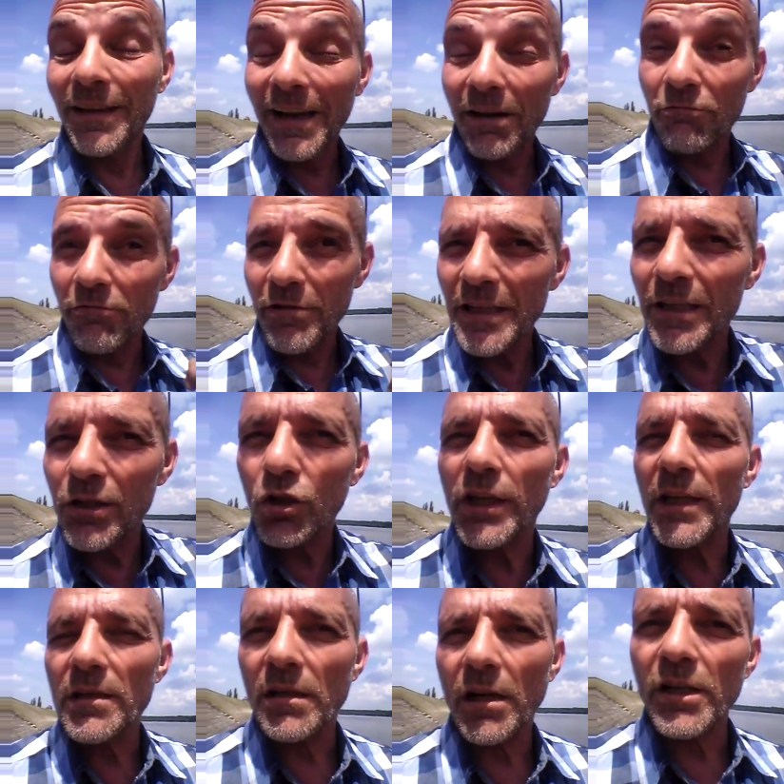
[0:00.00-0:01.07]
And really look
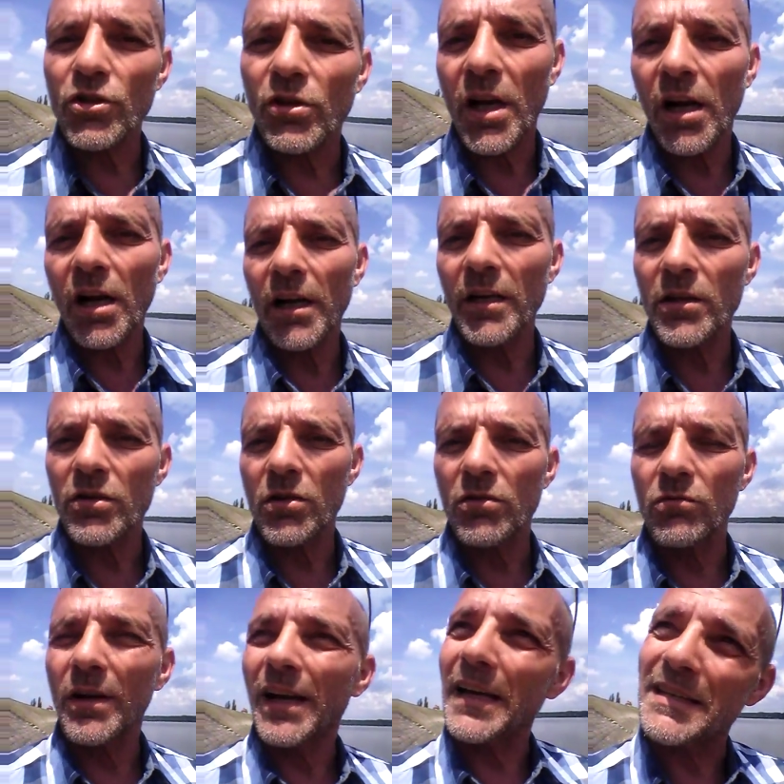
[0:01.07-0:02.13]
inside your heart and
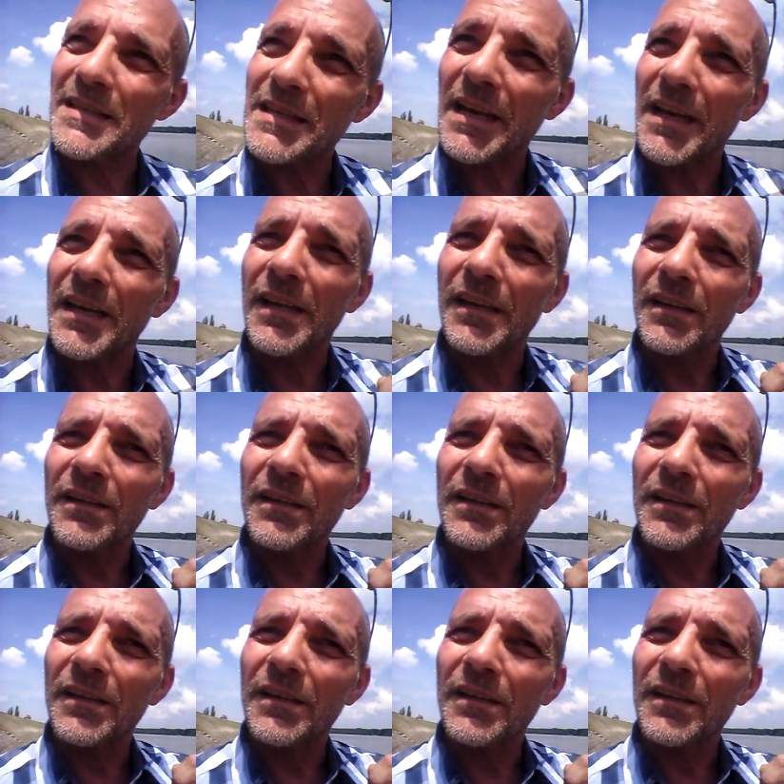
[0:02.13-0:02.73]
soul and say,